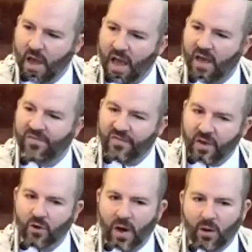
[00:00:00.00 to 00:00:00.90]
and
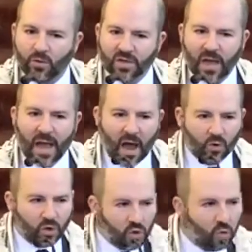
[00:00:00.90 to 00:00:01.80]
figure out
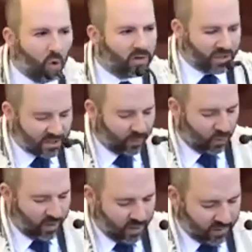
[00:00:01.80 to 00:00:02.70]
how you want to
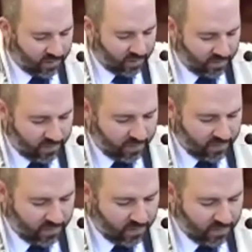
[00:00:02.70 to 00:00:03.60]
support it.
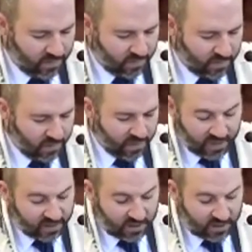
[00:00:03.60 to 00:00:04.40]
Because